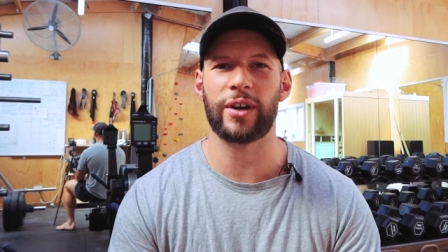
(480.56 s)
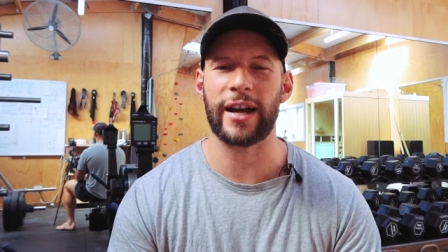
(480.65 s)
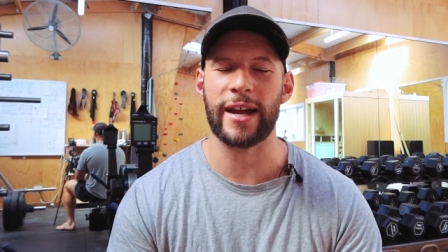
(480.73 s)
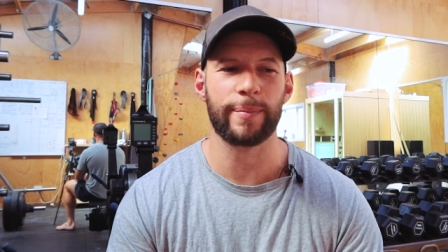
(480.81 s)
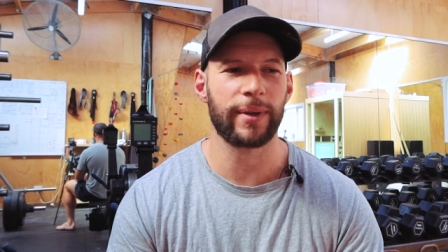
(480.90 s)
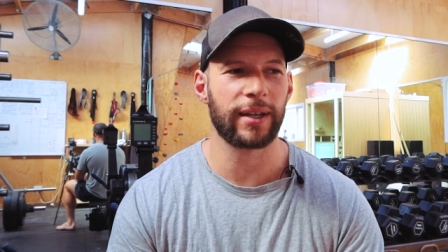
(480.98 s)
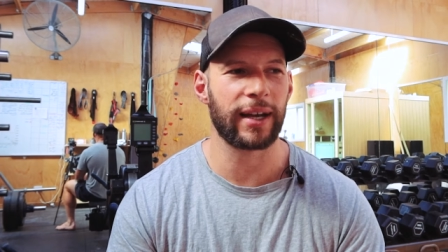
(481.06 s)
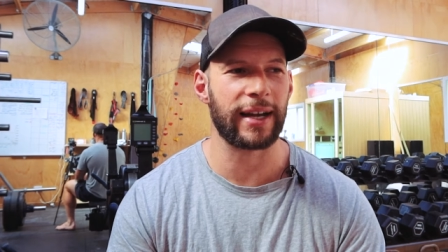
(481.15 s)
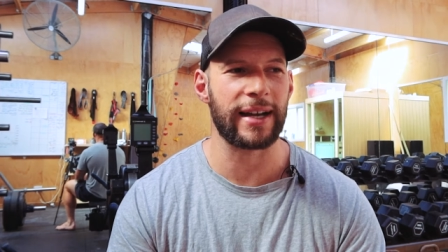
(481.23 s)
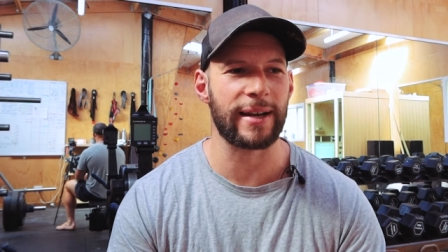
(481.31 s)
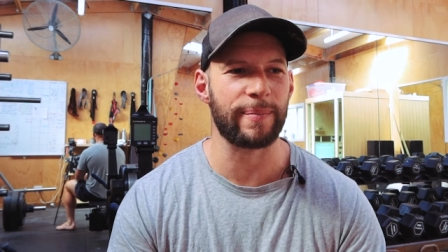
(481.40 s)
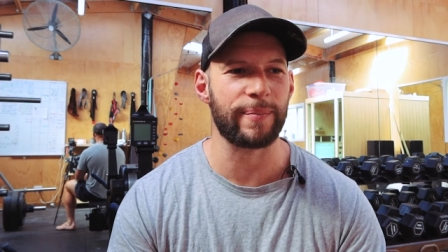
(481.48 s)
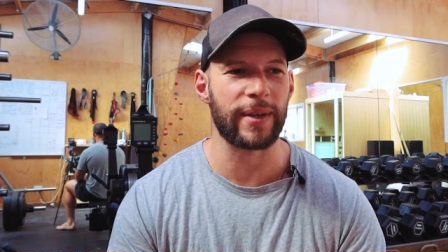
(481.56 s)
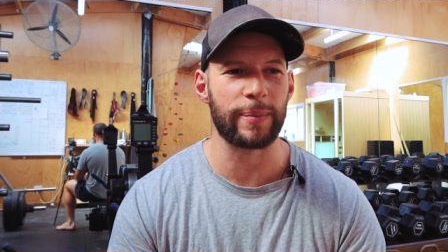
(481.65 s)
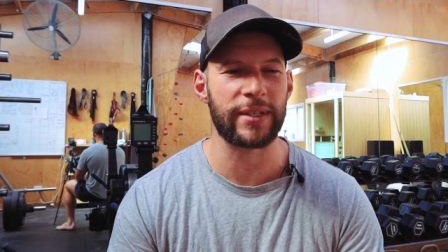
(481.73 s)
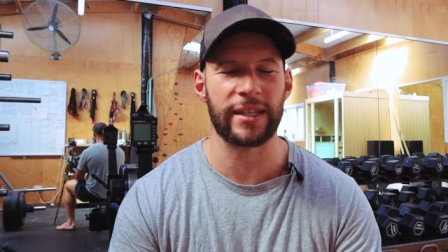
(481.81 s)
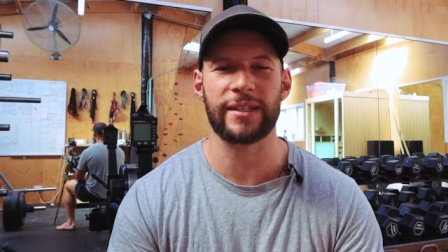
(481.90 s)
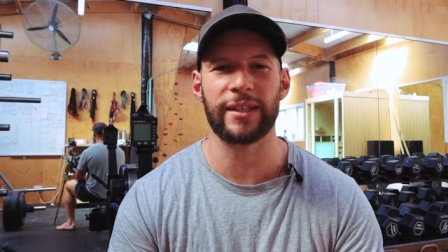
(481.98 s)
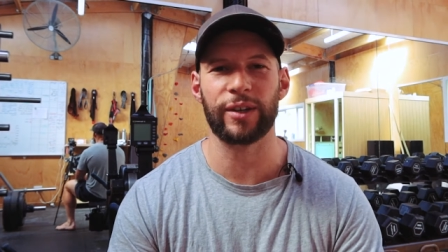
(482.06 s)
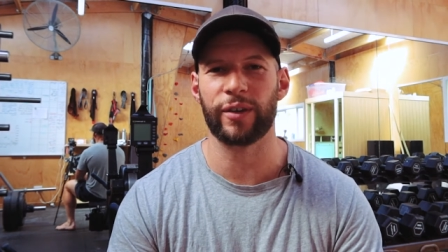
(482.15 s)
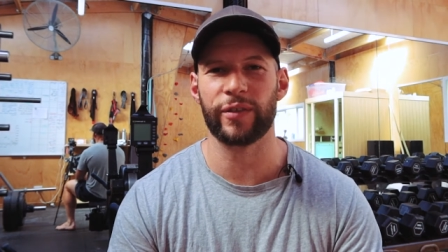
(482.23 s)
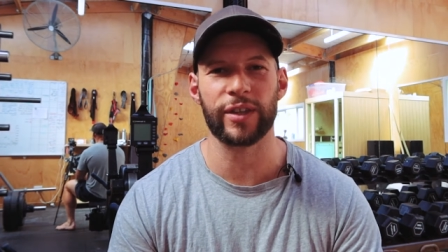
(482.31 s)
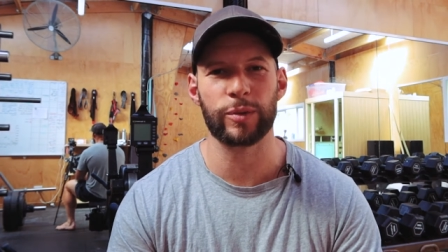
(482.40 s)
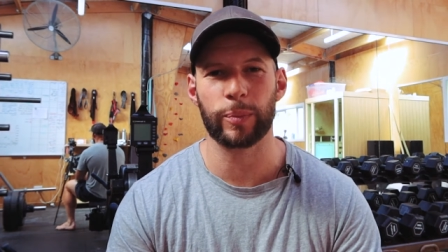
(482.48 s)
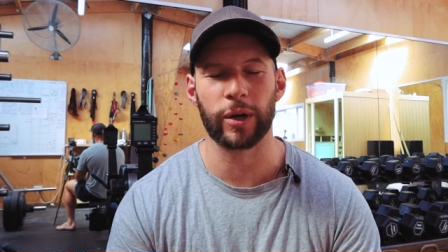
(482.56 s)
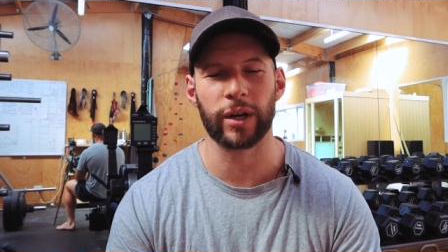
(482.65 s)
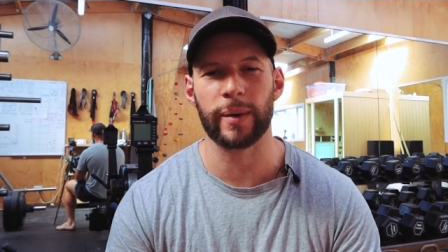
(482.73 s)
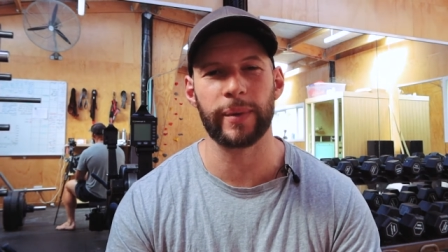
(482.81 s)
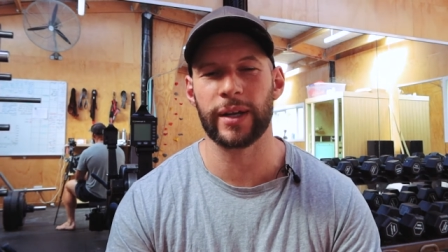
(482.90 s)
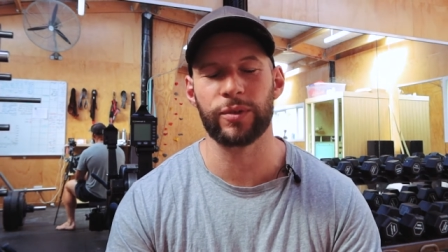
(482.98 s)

time um, obsessing over this program.